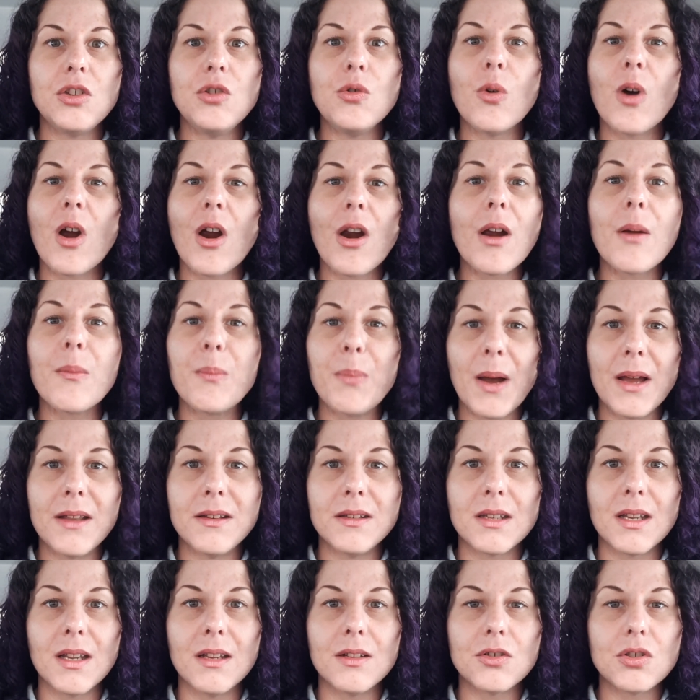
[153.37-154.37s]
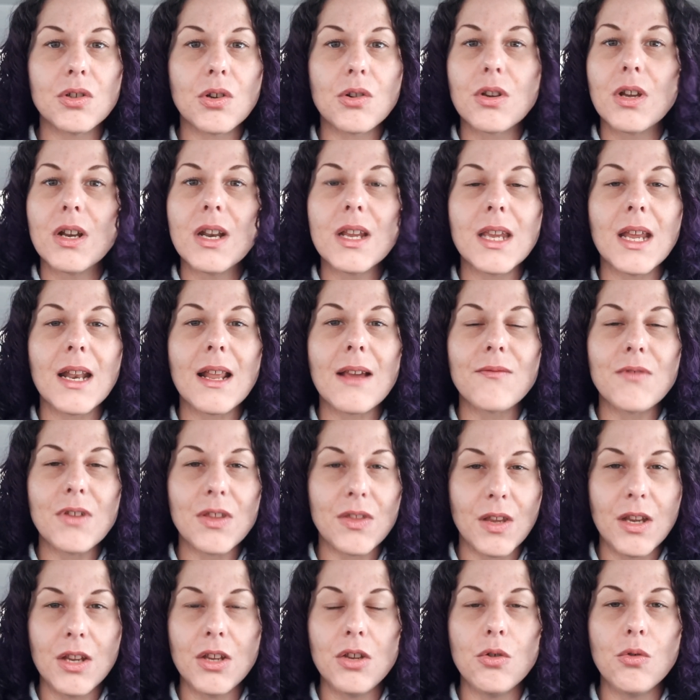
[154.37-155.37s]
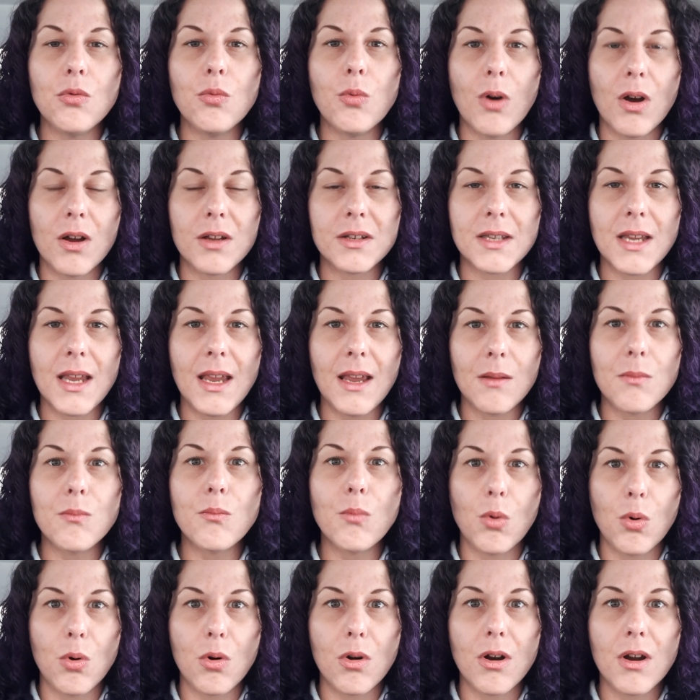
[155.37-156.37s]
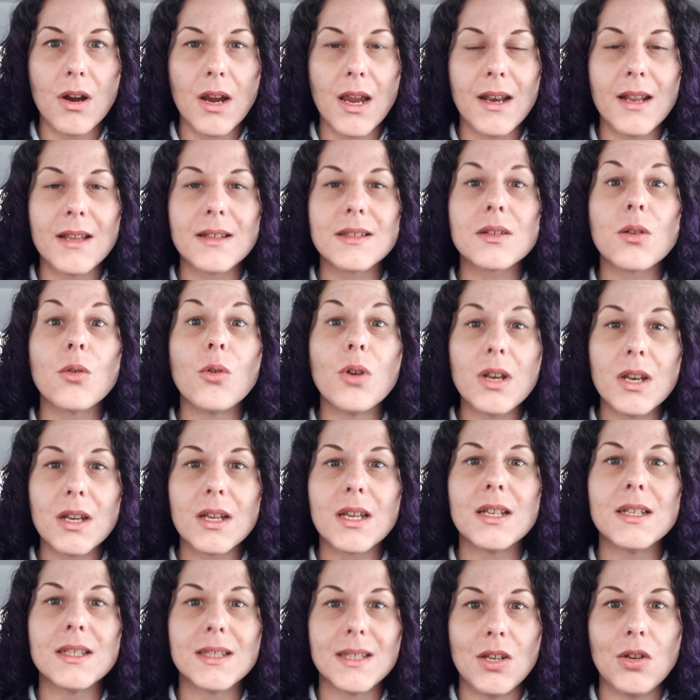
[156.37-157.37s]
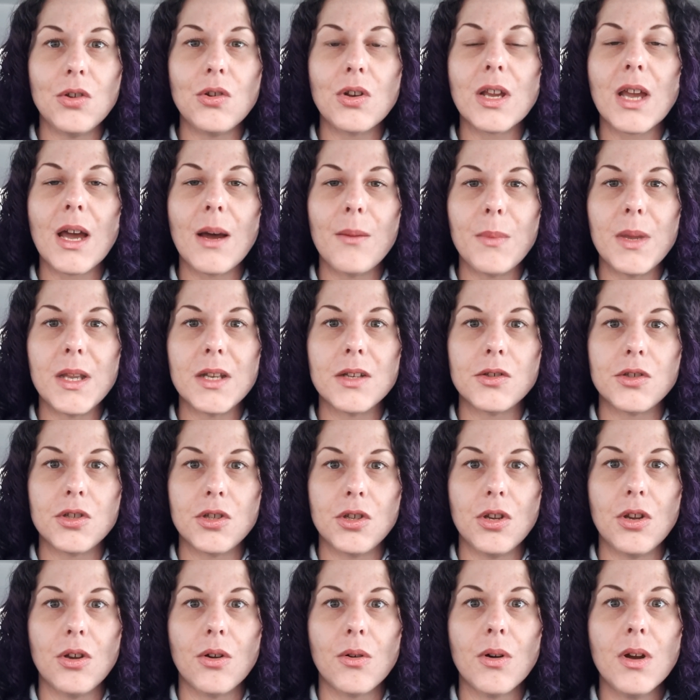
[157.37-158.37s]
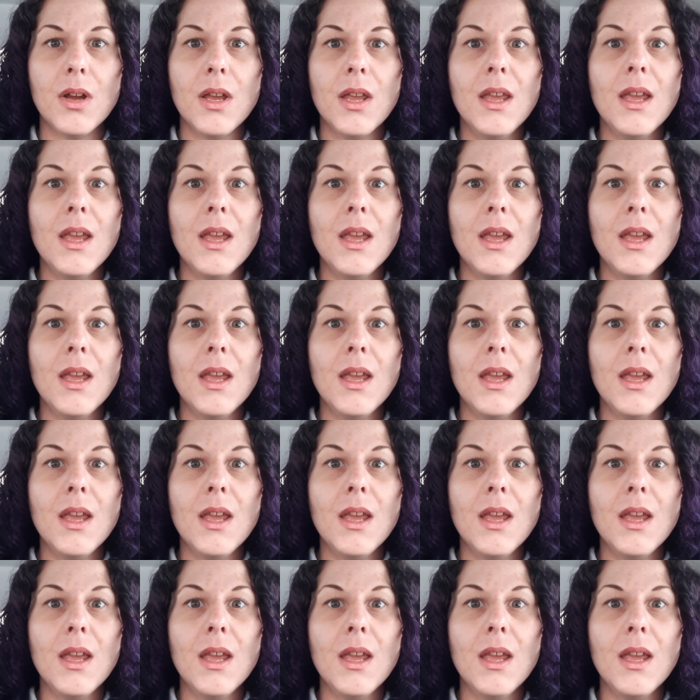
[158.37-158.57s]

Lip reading: You are abundant. You're going to get everything you want and more, and it's going to continue to come into you.